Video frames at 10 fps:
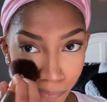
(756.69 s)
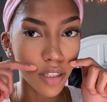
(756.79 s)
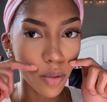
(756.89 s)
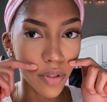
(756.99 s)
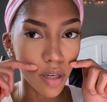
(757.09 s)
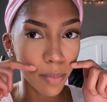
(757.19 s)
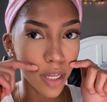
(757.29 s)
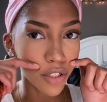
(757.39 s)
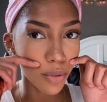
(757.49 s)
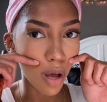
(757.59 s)
So with your
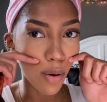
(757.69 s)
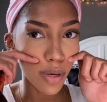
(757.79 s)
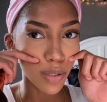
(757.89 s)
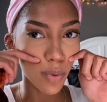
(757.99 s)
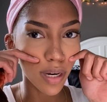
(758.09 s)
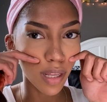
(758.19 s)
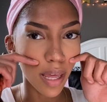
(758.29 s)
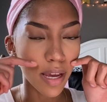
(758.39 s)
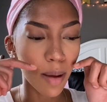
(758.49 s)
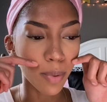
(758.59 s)
blush, you always want to
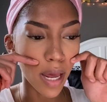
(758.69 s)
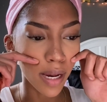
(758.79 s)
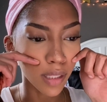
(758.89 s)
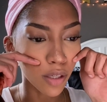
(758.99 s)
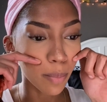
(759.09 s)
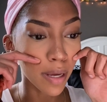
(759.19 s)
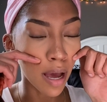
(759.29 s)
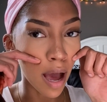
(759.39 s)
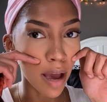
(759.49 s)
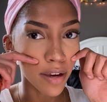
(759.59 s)
like apply it a little bit
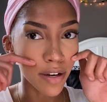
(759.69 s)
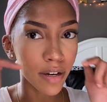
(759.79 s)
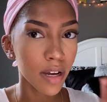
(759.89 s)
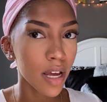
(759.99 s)
higher